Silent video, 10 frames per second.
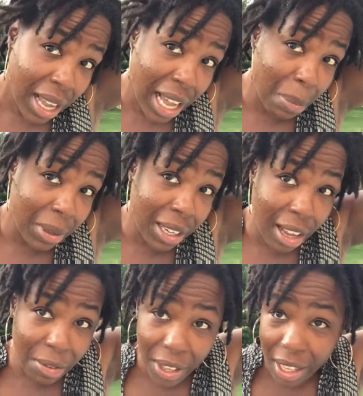I'm
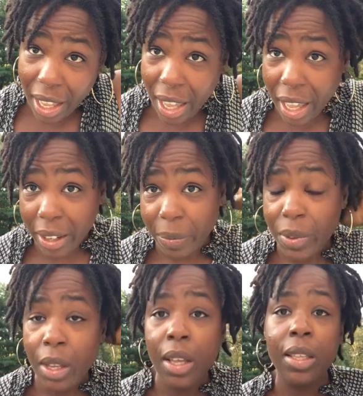loving it.
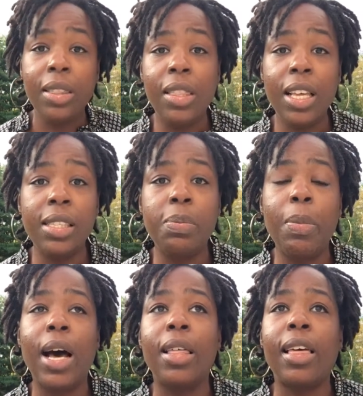This
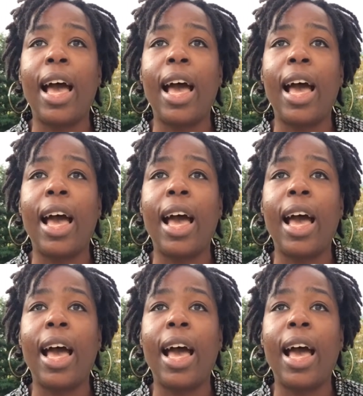month,